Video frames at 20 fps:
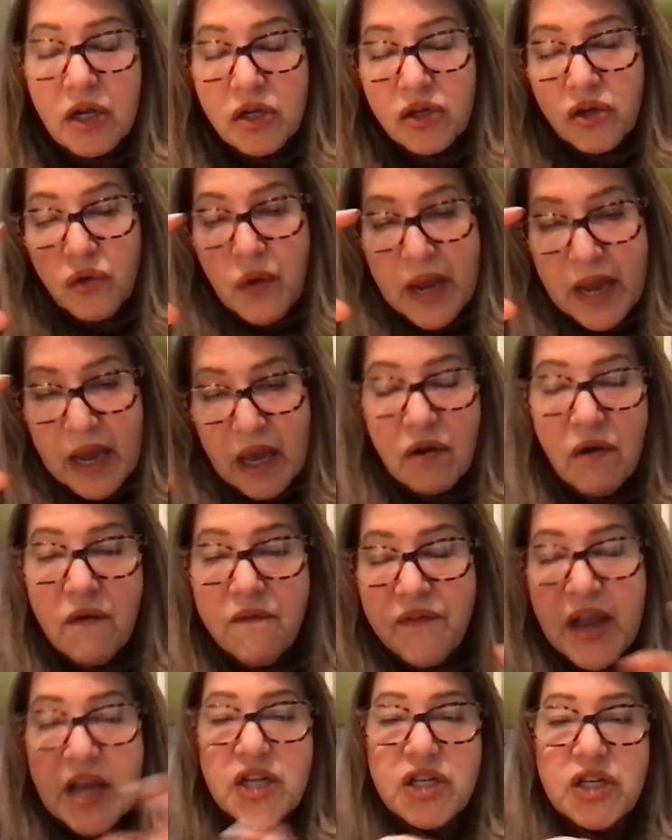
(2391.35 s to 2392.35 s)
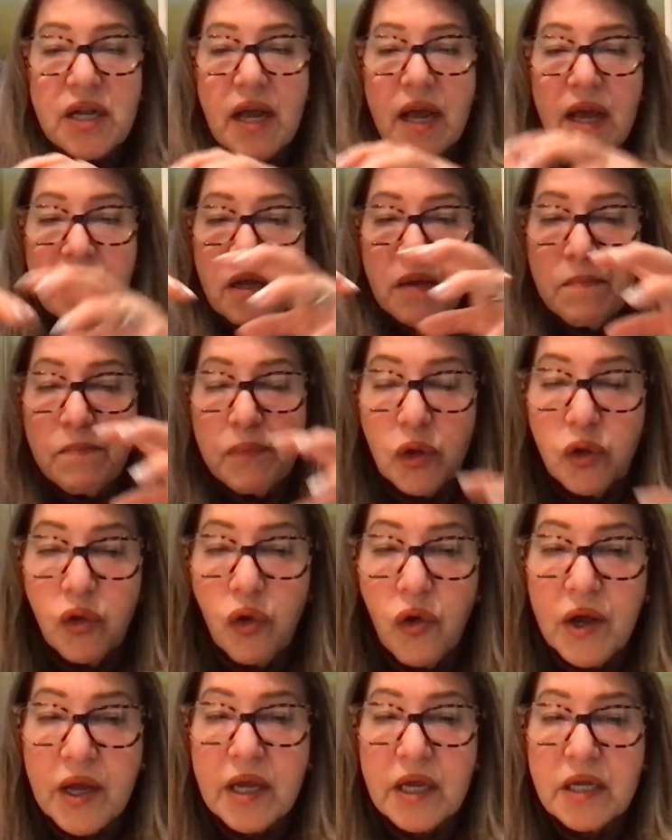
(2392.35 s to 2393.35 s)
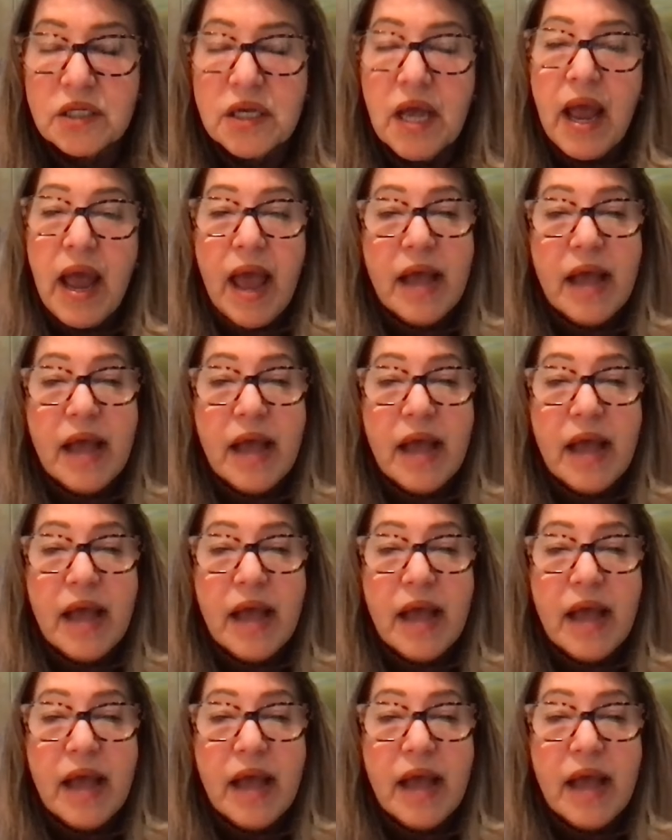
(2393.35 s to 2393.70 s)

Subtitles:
to innovation and employees,